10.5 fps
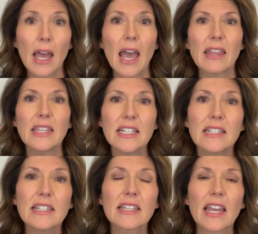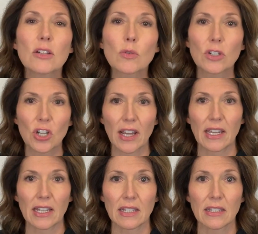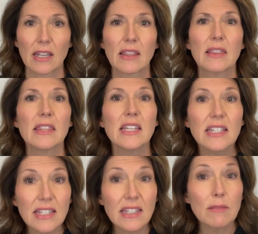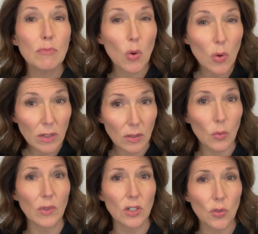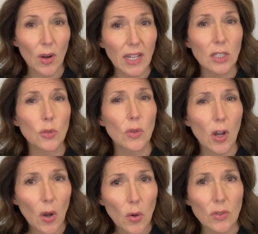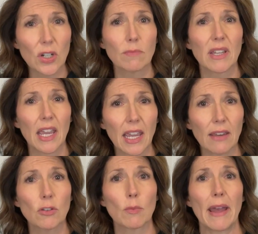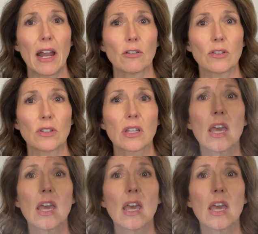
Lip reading: And then schedule check-ins. This is important when trying to coach on behavior patterns.